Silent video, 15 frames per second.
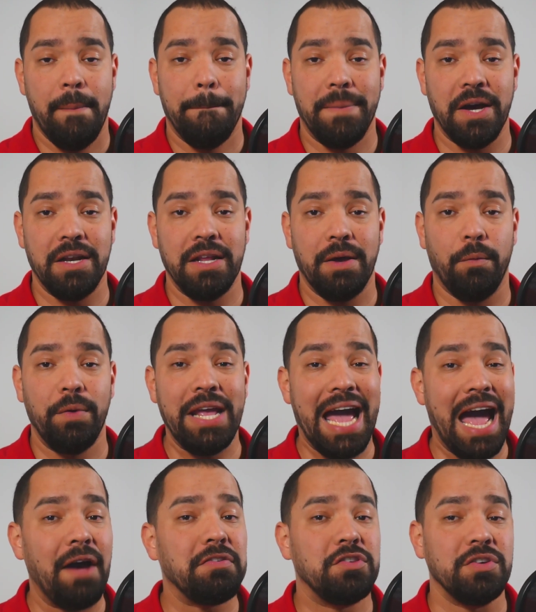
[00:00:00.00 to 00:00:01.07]
But we
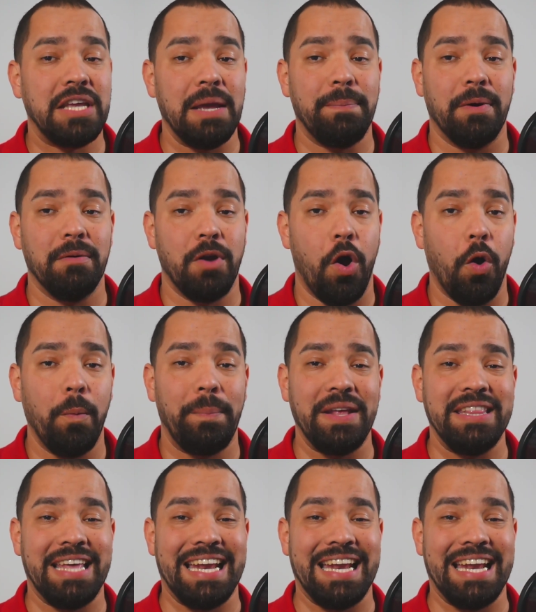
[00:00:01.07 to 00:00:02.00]
have to keep on hoping